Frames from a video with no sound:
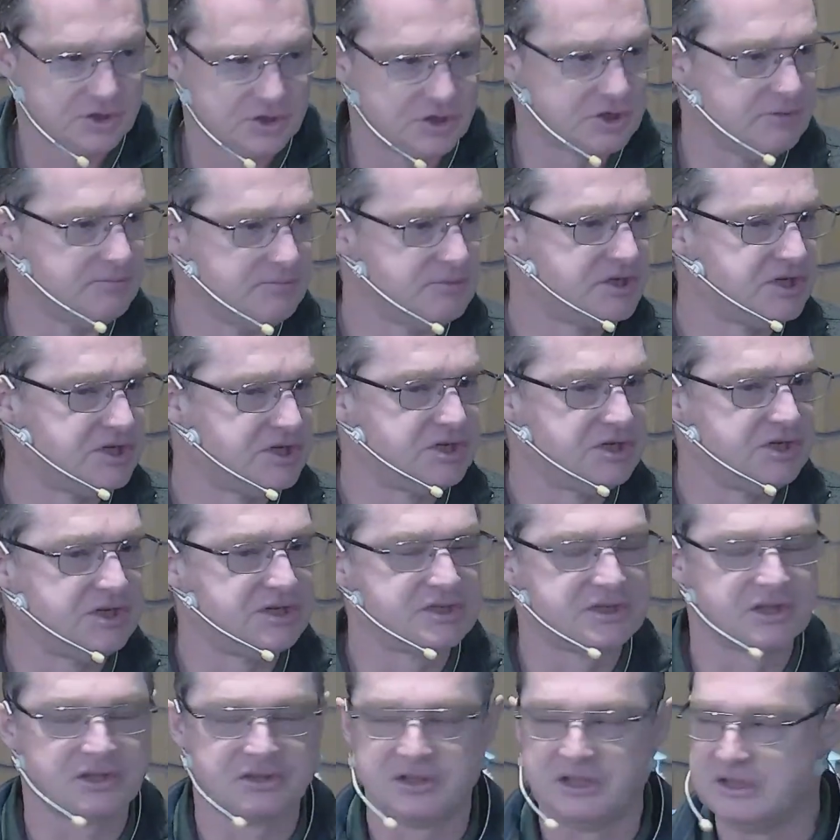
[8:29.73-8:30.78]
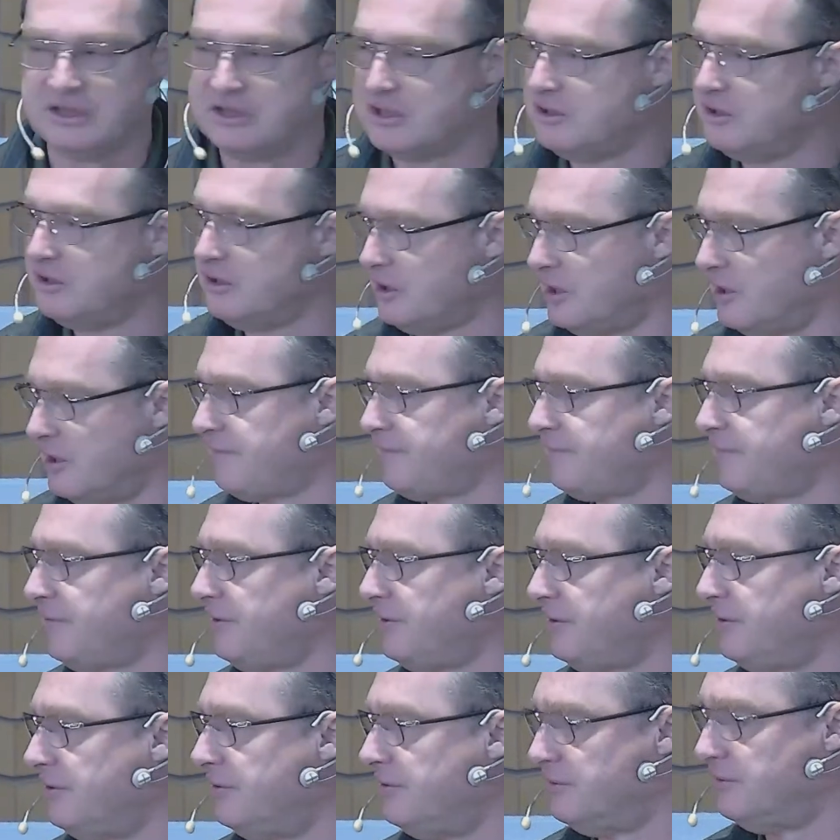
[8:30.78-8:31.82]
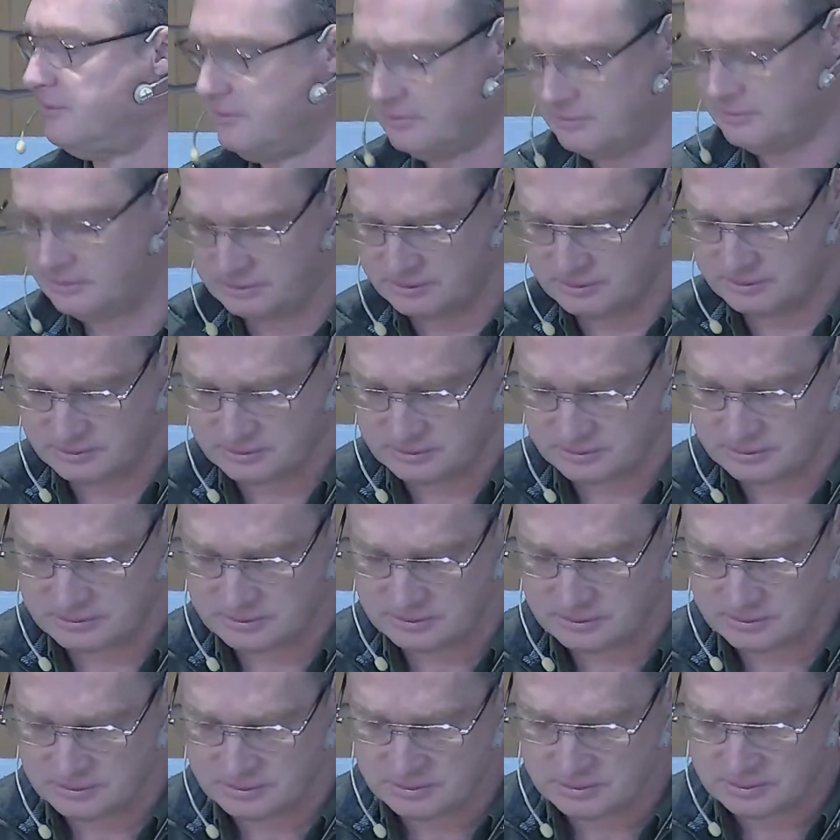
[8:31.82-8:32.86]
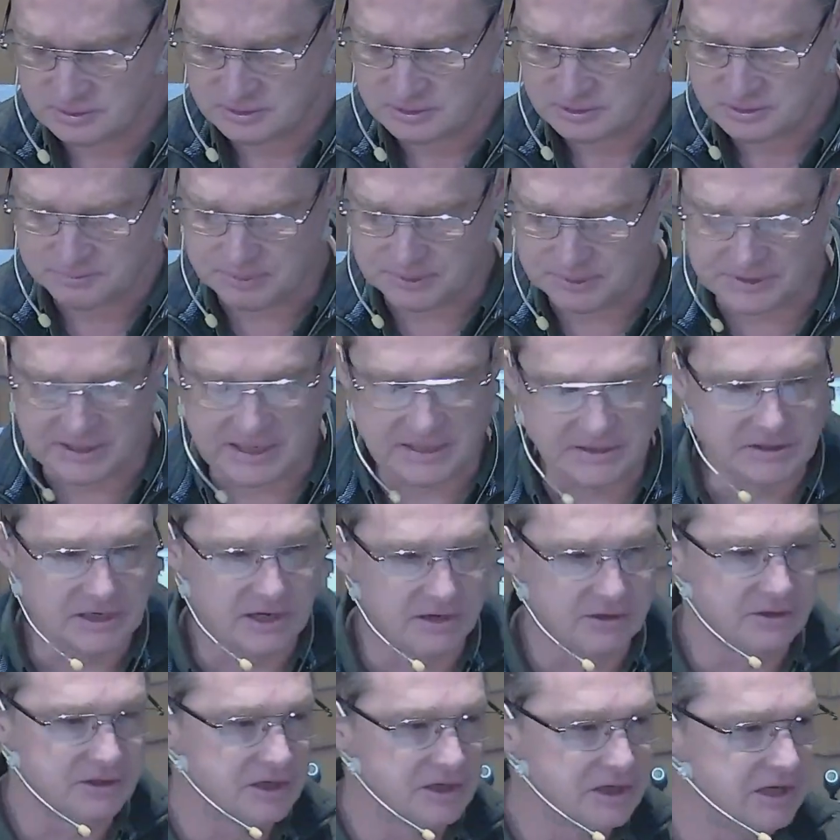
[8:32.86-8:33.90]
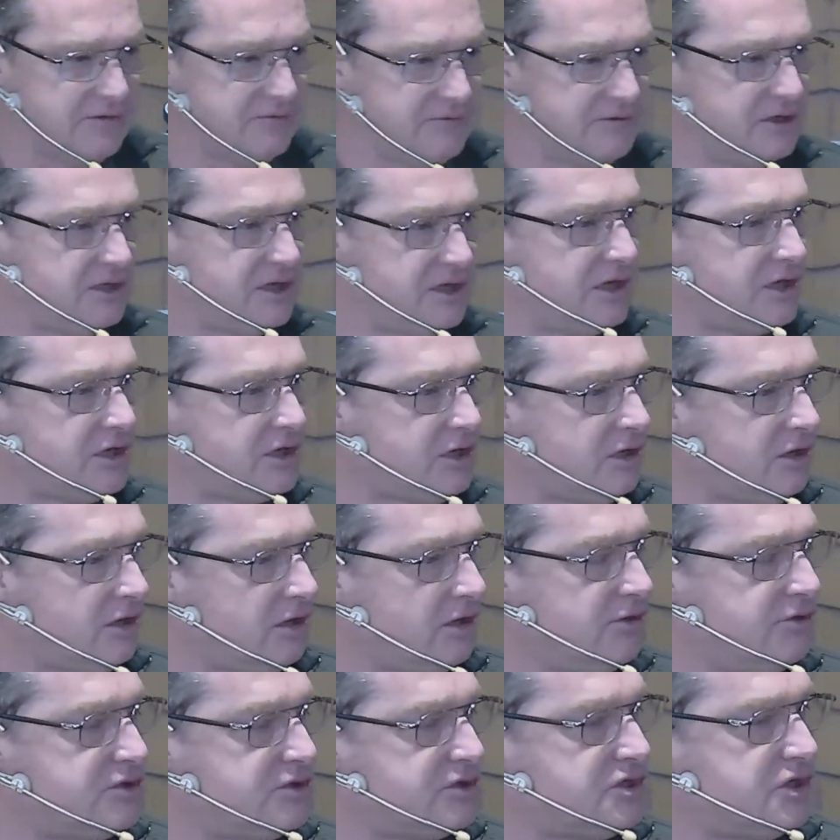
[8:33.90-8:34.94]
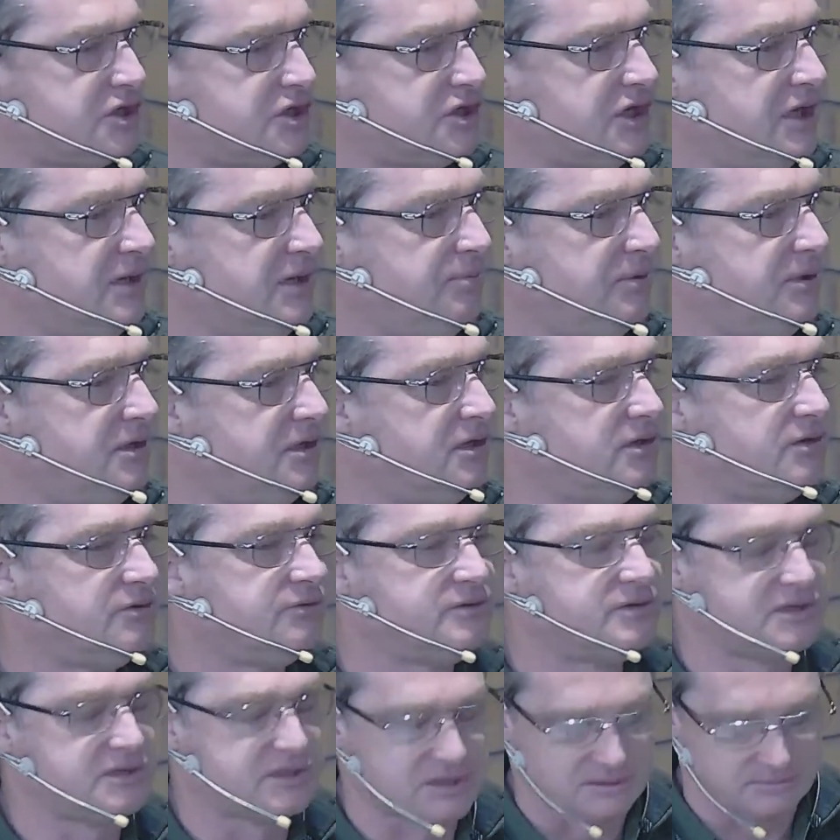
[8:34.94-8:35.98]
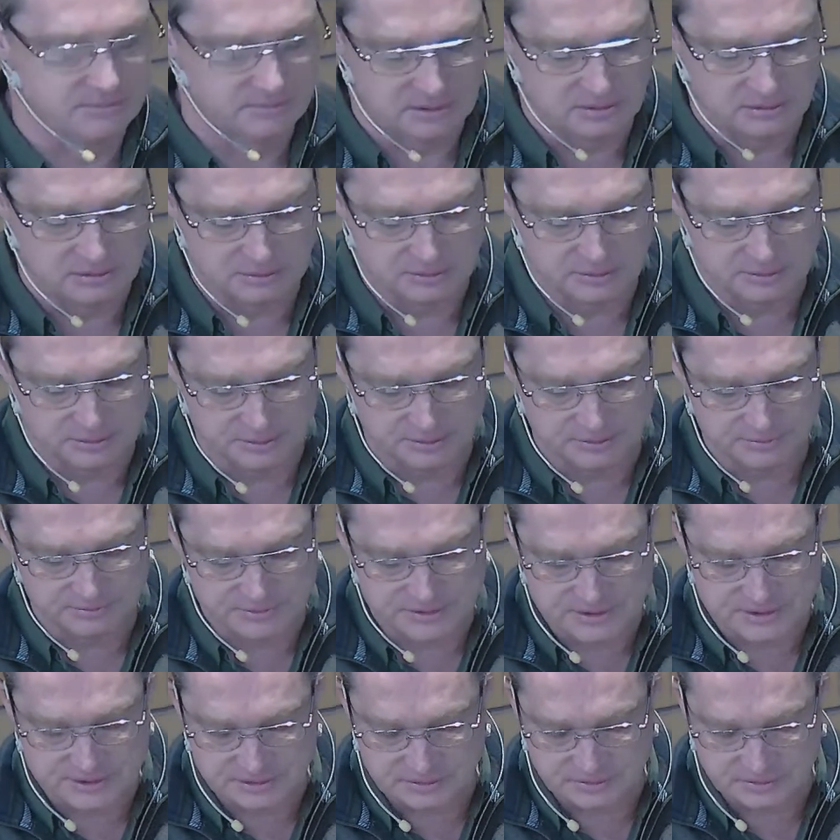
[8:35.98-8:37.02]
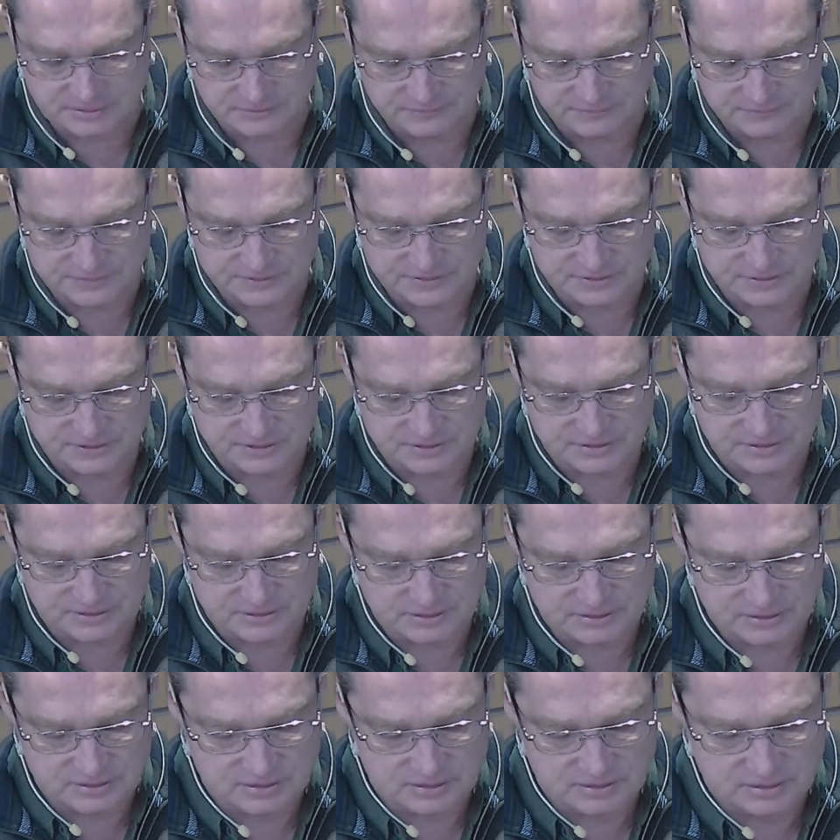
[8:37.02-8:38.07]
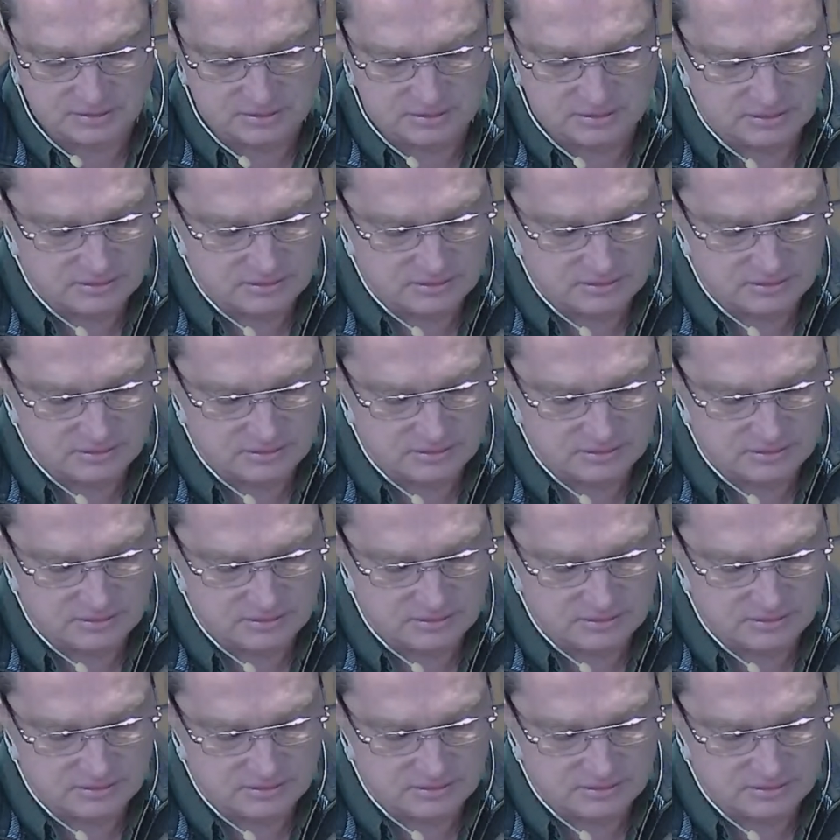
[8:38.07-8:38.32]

Circumcision is the thing the knife did. But they don't even get close to keeping the Old Testament law themselves.